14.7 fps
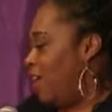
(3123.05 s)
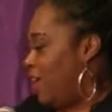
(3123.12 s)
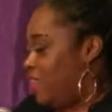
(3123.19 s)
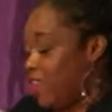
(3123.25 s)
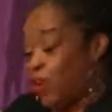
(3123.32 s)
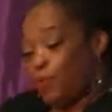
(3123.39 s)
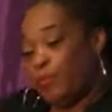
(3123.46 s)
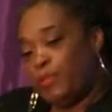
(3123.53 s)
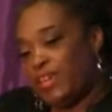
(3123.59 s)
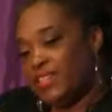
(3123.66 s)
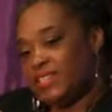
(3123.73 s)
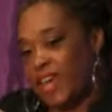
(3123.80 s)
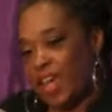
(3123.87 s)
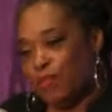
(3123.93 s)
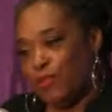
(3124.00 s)
and there would be a
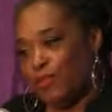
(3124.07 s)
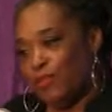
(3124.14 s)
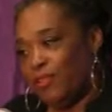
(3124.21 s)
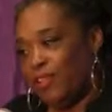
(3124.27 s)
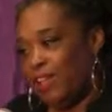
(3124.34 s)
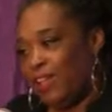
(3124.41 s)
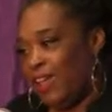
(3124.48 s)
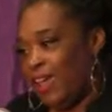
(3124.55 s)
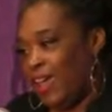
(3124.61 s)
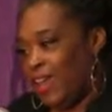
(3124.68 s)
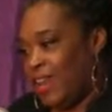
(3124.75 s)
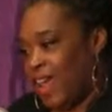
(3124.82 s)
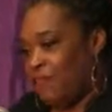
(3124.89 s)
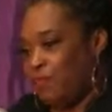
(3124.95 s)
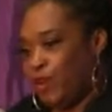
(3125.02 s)
table
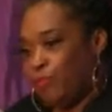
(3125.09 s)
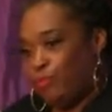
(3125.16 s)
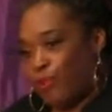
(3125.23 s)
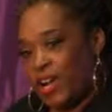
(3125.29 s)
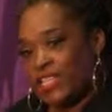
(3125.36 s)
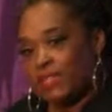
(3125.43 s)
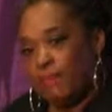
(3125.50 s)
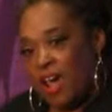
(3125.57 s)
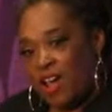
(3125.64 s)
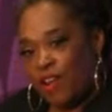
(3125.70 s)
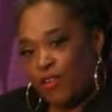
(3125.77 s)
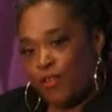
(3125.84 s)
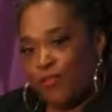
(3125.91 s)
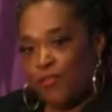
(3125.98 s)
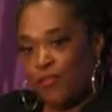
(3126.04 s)
and every breast
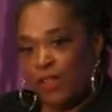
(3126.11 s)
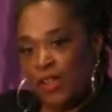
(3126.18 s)
model